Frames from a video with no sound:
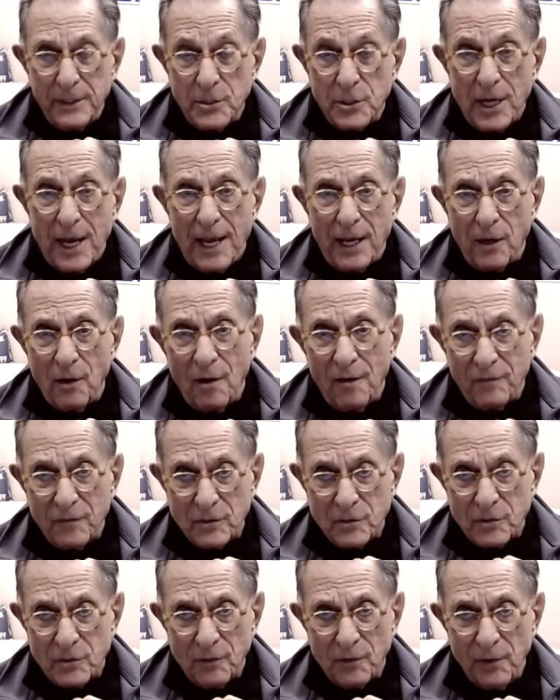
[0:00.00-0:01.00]
a JAG
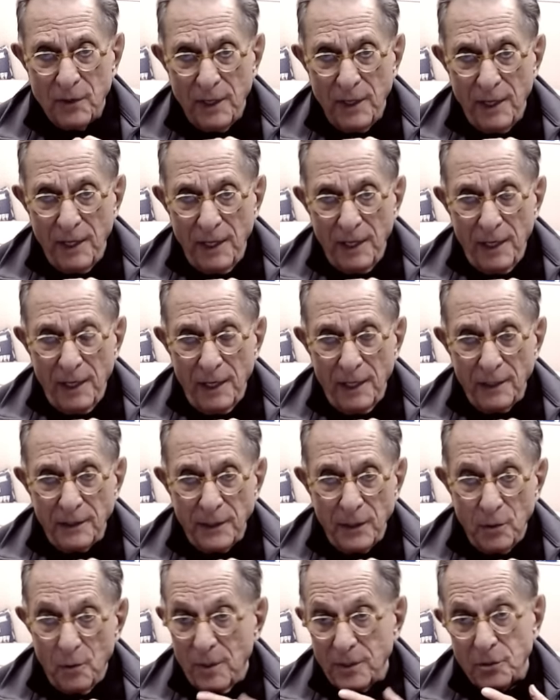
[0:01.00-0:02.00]
officer in
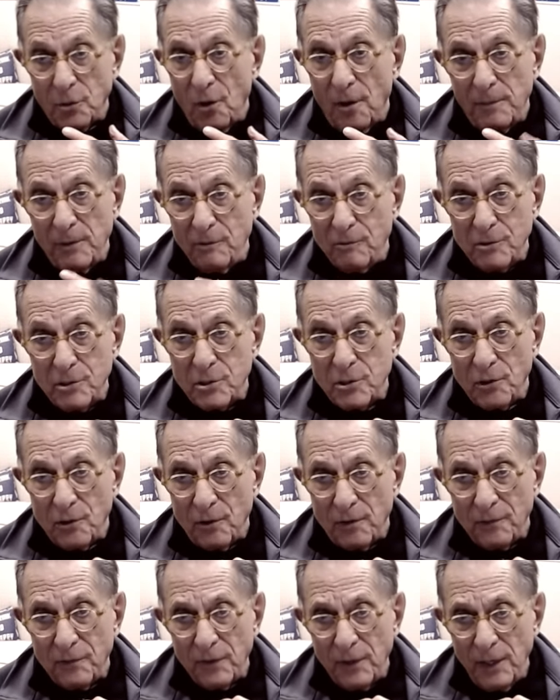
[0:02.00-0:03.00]
the U.S. Army
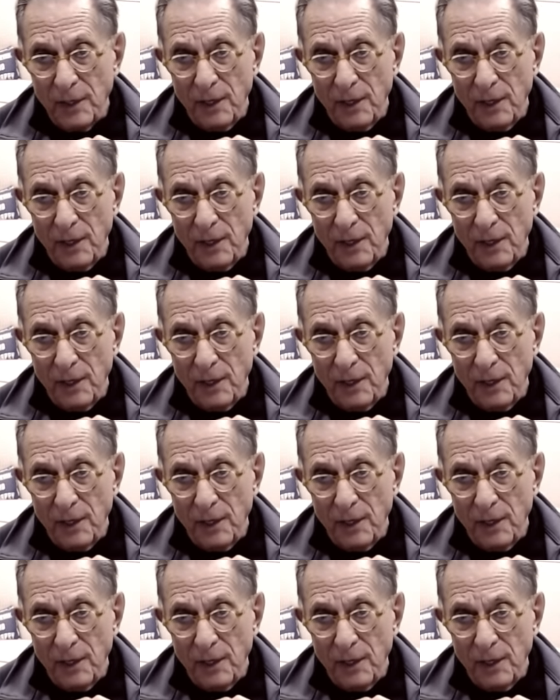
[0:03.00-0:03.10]
Reserve,